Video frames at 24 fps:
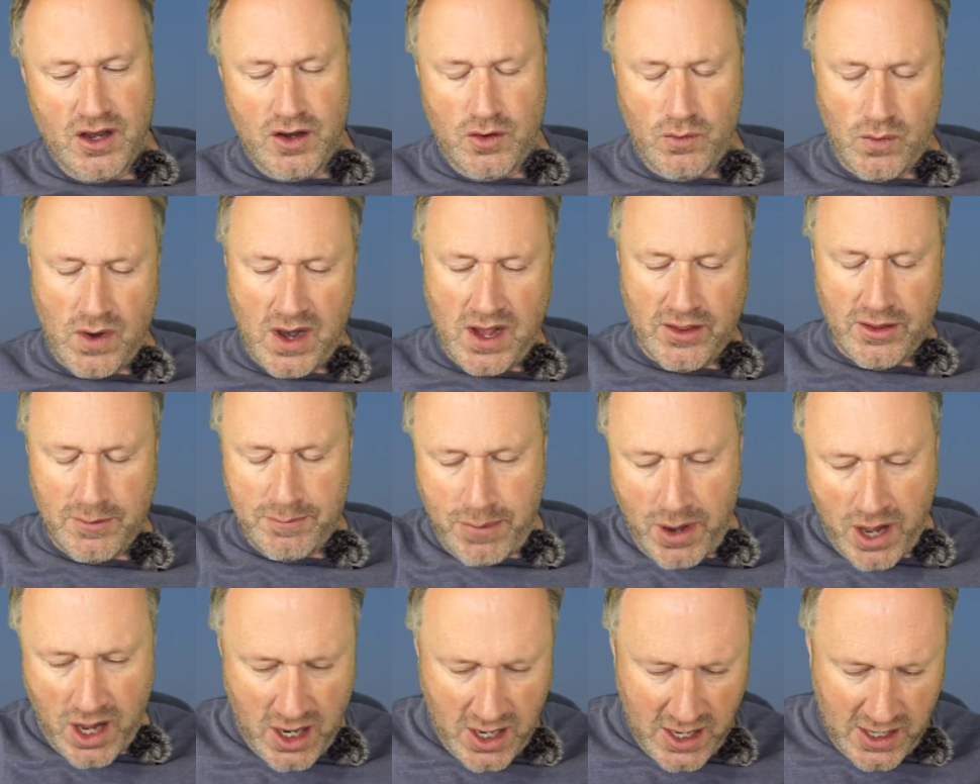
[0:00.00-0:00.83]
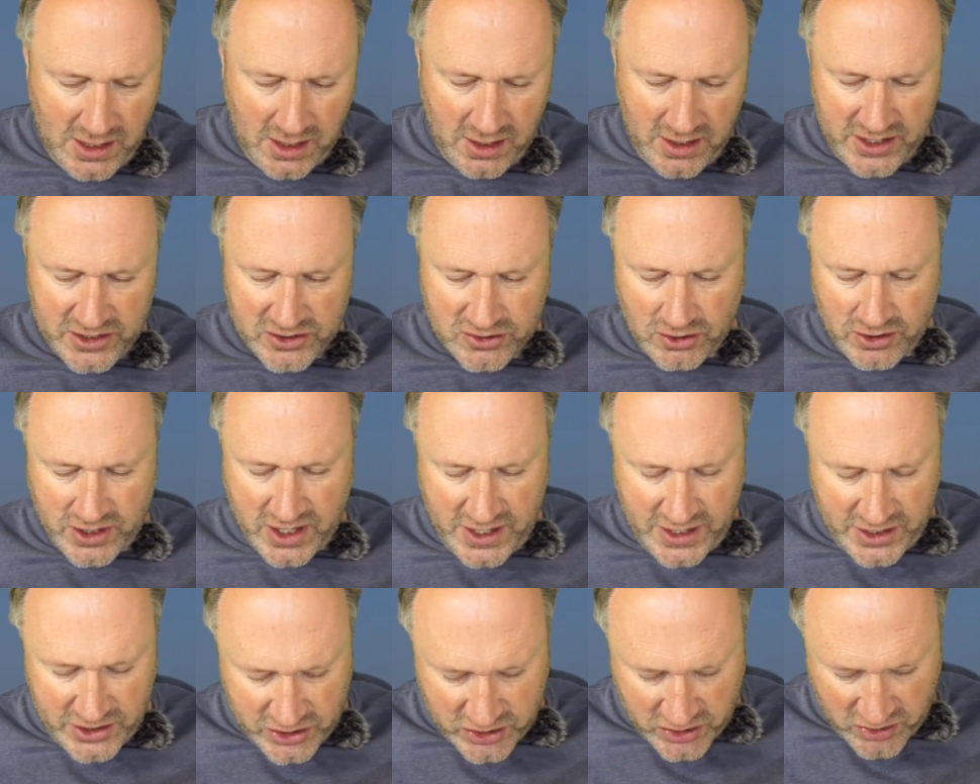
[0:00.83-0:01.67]
While the pilot is looking
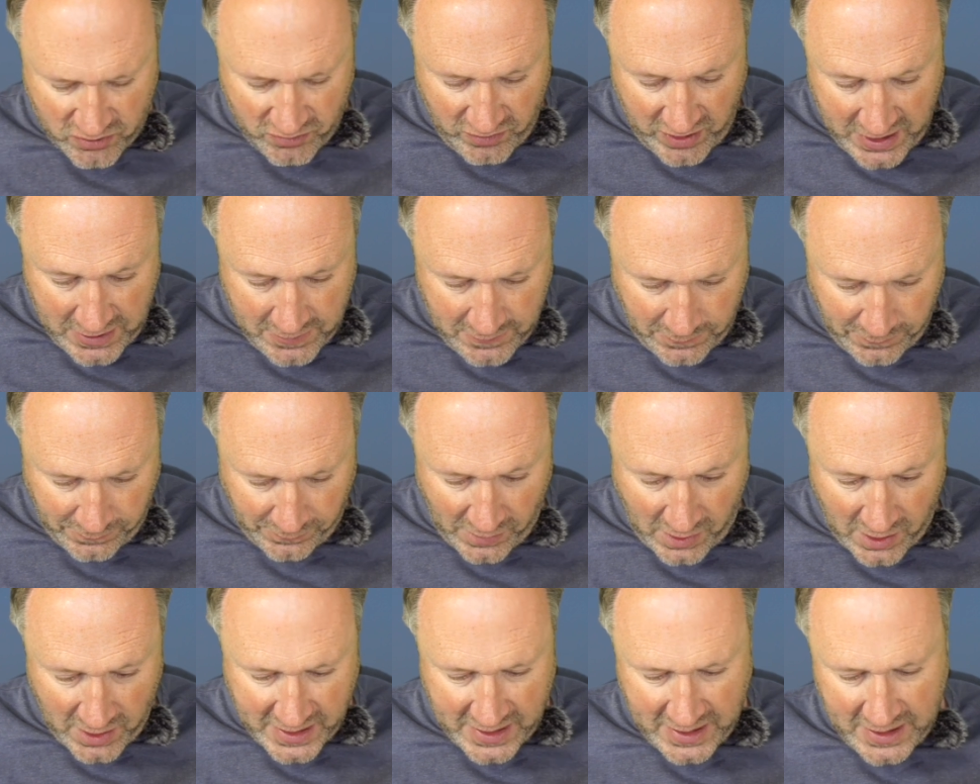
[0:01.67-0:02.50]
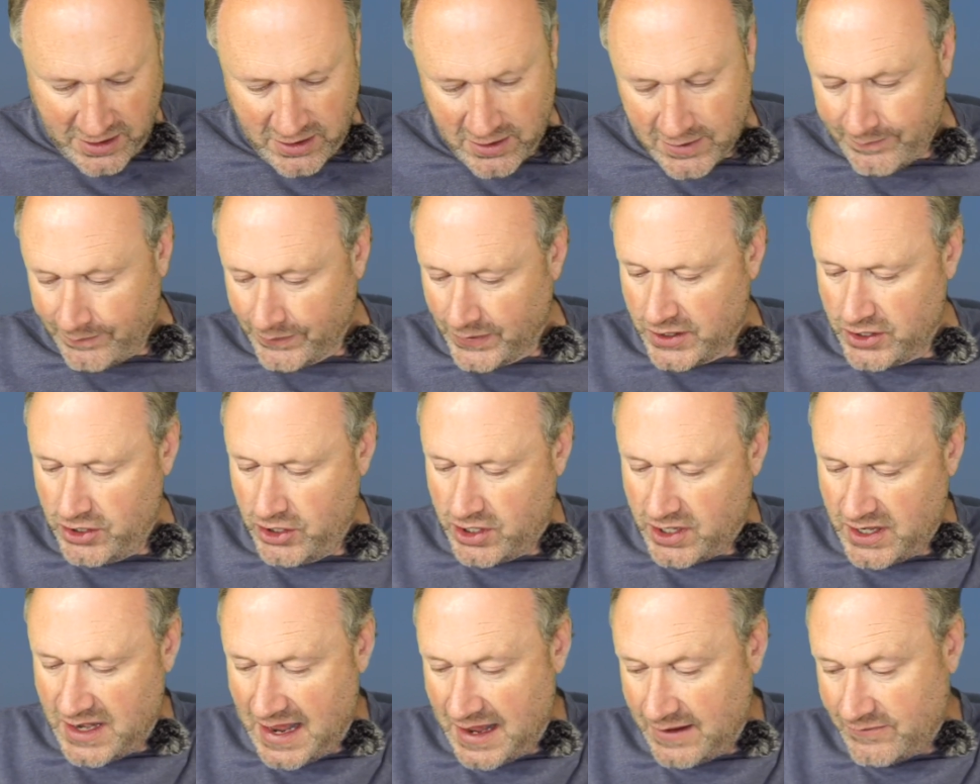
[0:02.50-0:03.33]
at his screen and flying, you
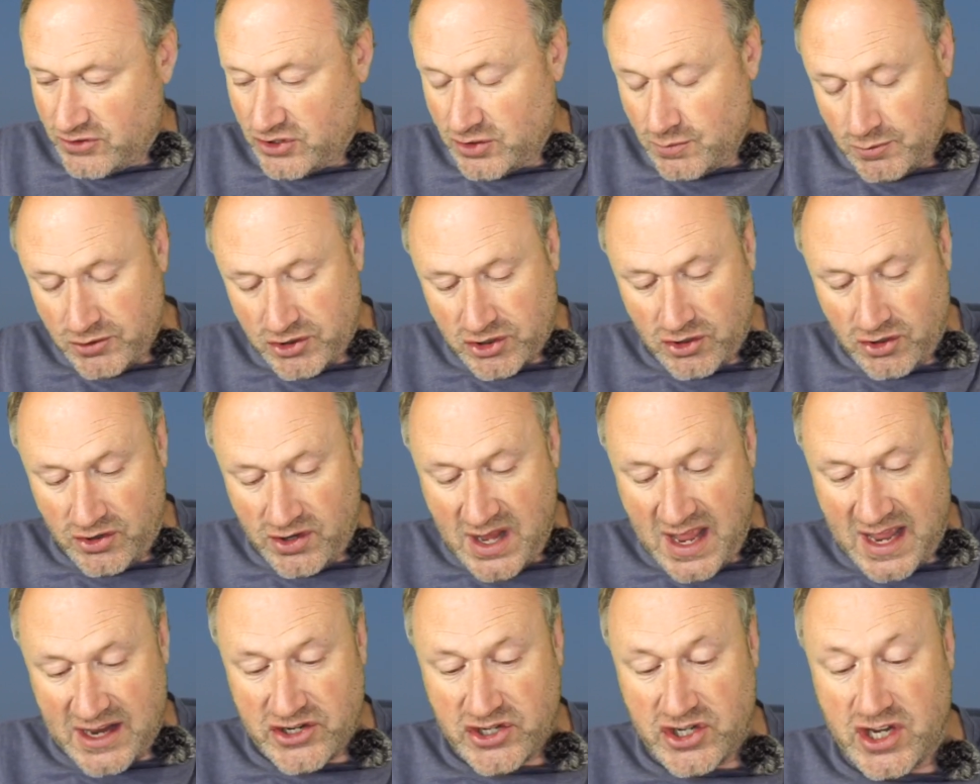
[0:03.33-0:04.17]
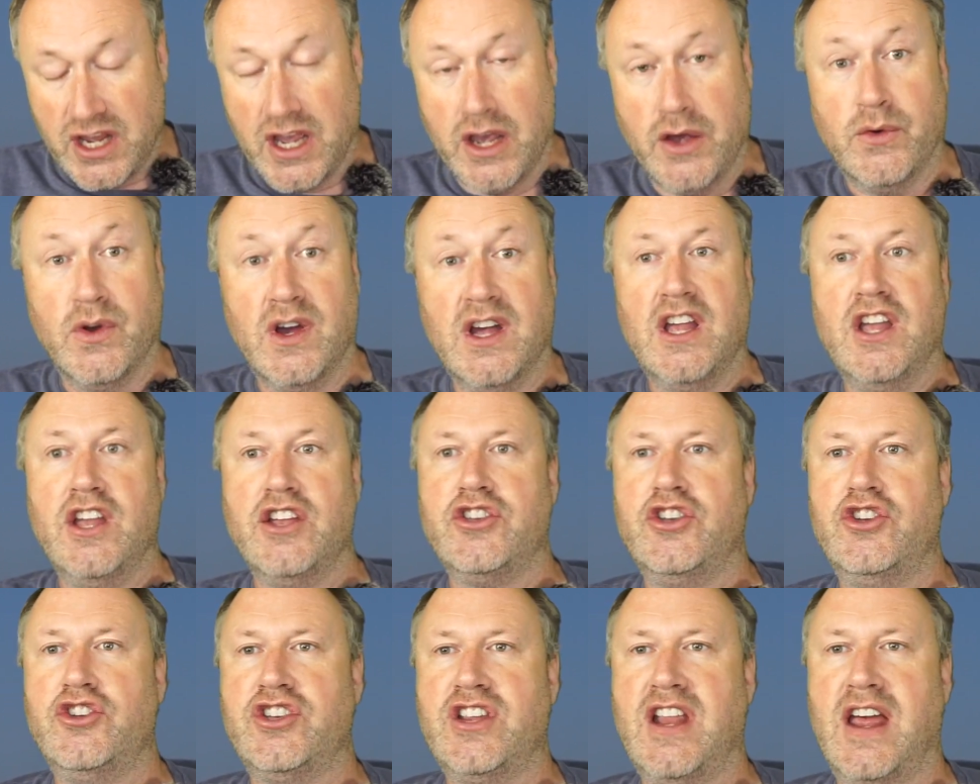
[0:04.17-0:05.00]
can have someone stood next to you.
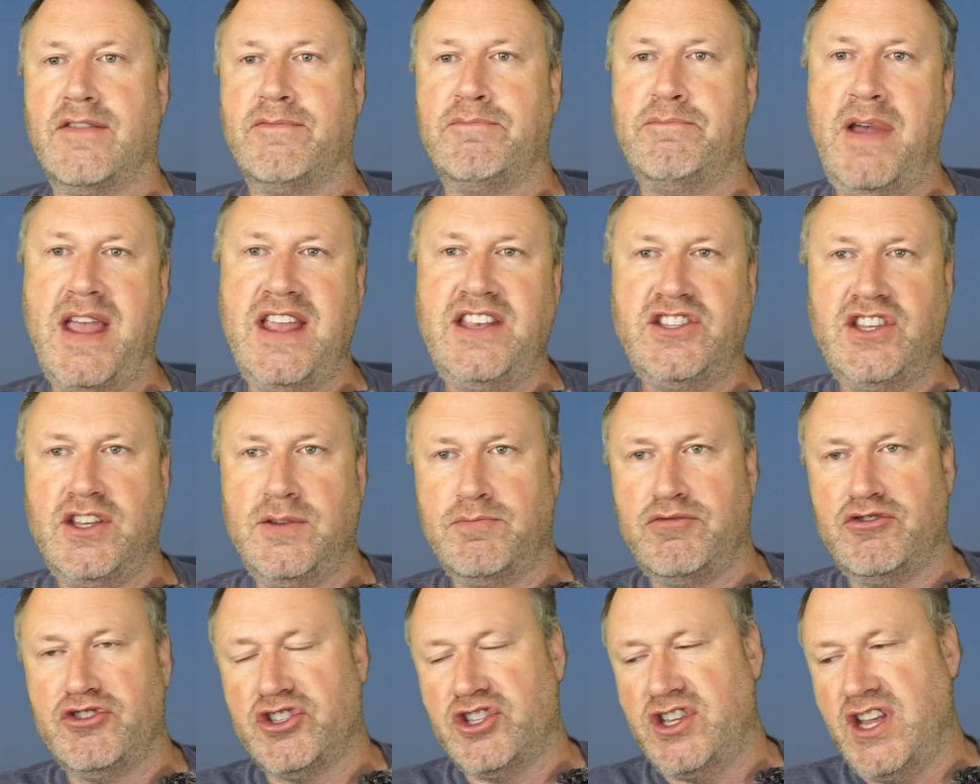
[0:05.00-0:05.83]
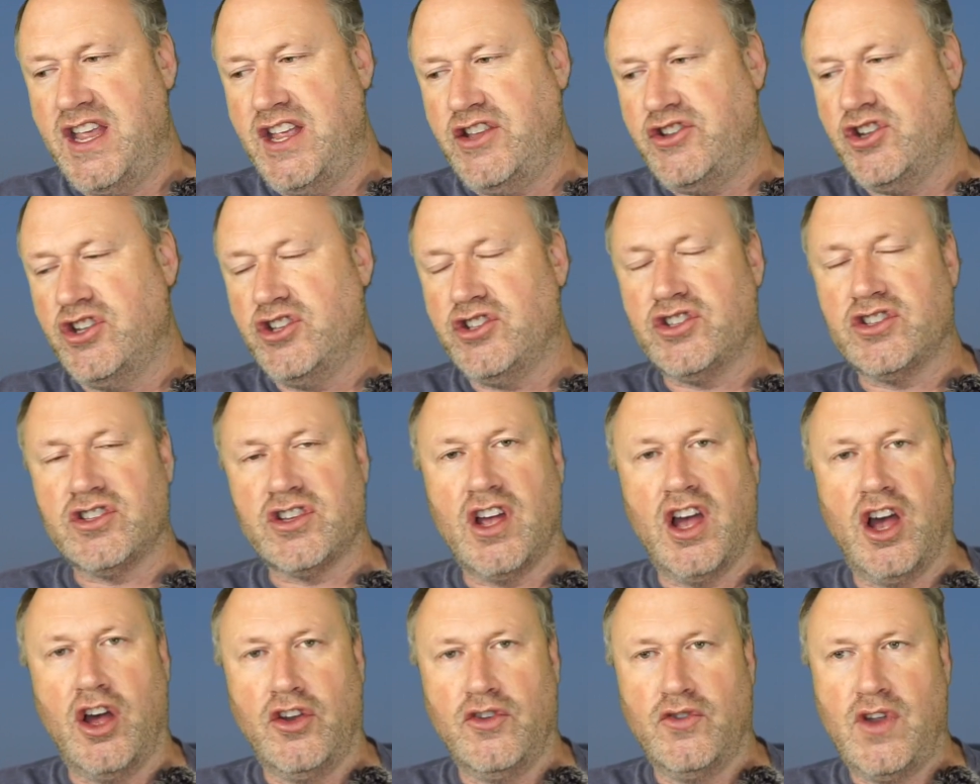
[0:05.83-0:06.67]
You should have basic procedures
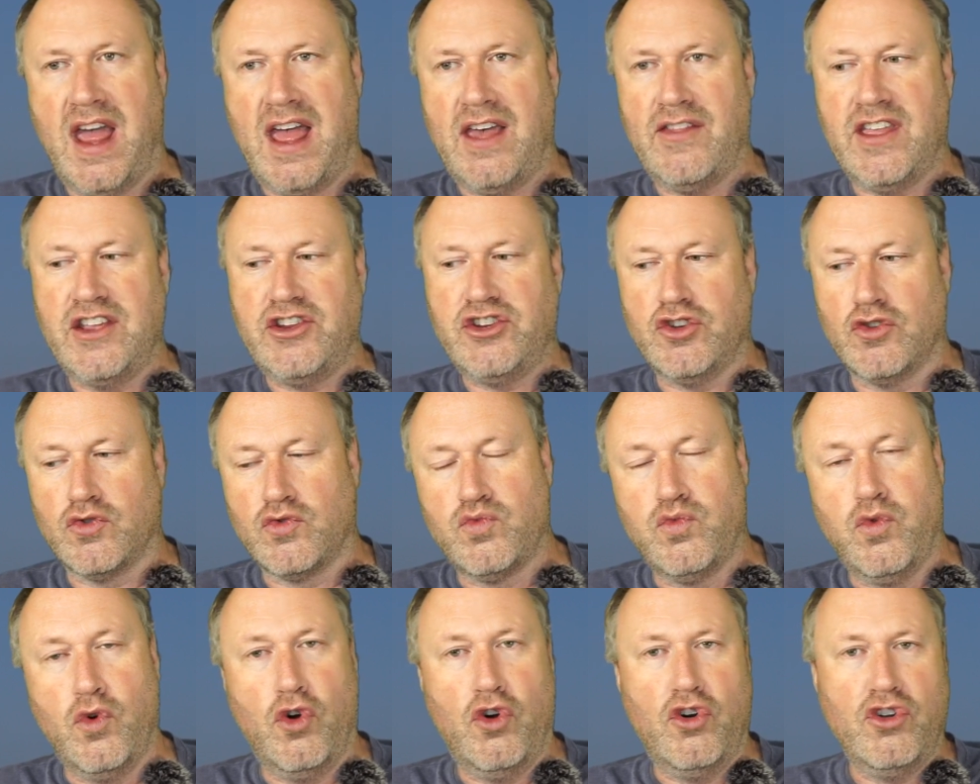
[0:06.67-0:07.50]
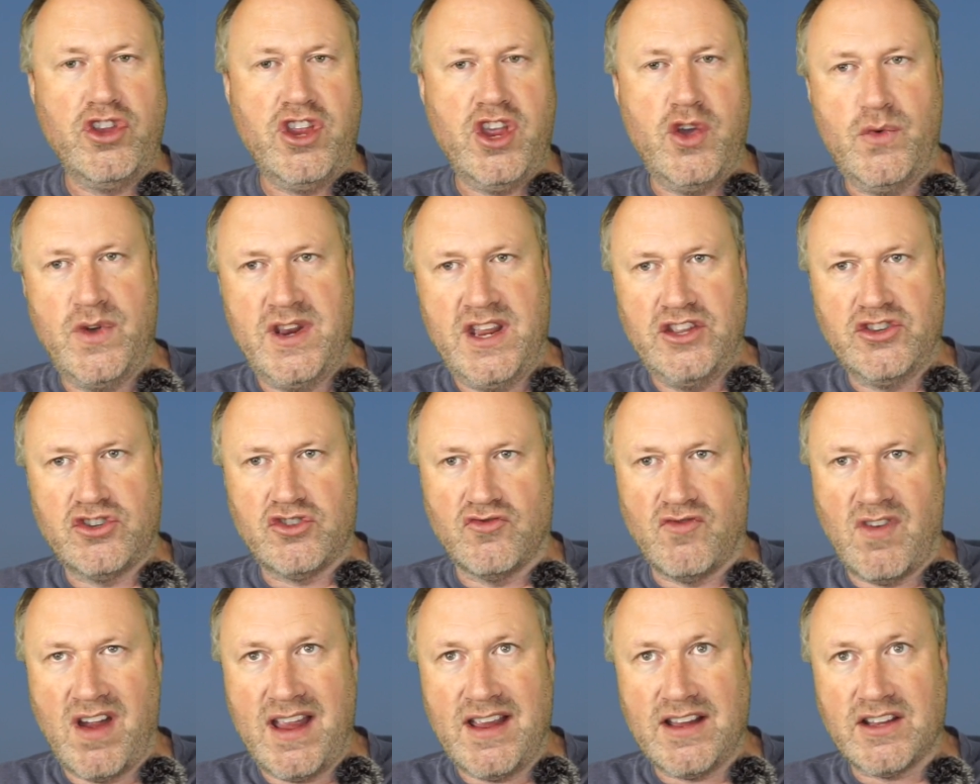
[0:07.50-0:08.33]
on how they should warn you and
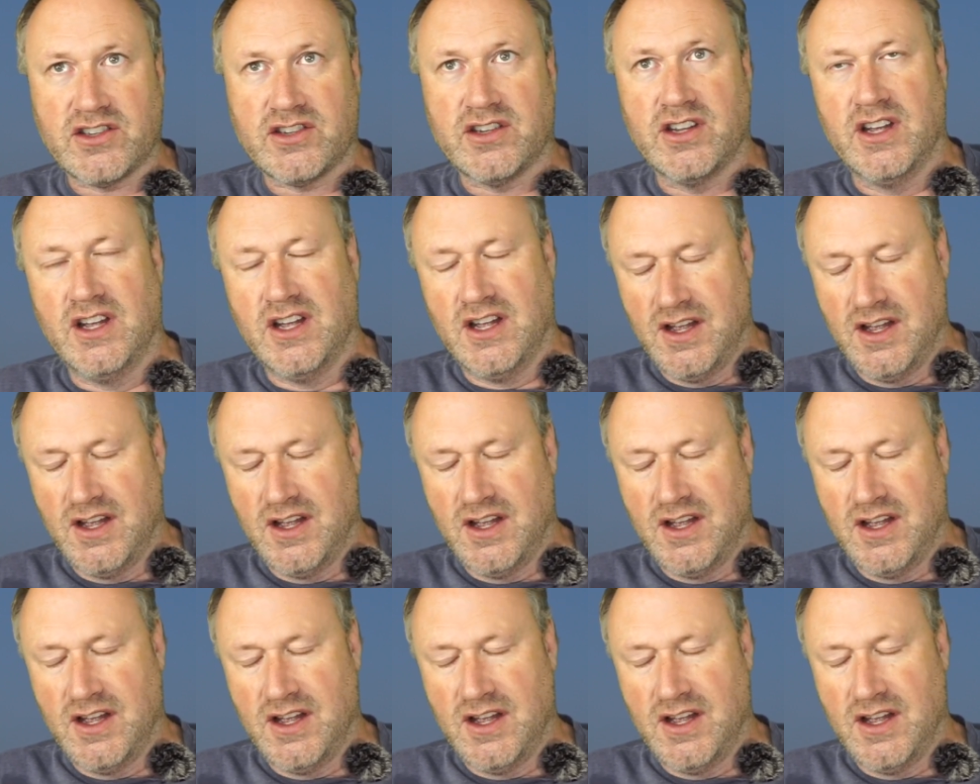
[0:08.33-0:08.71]
interact.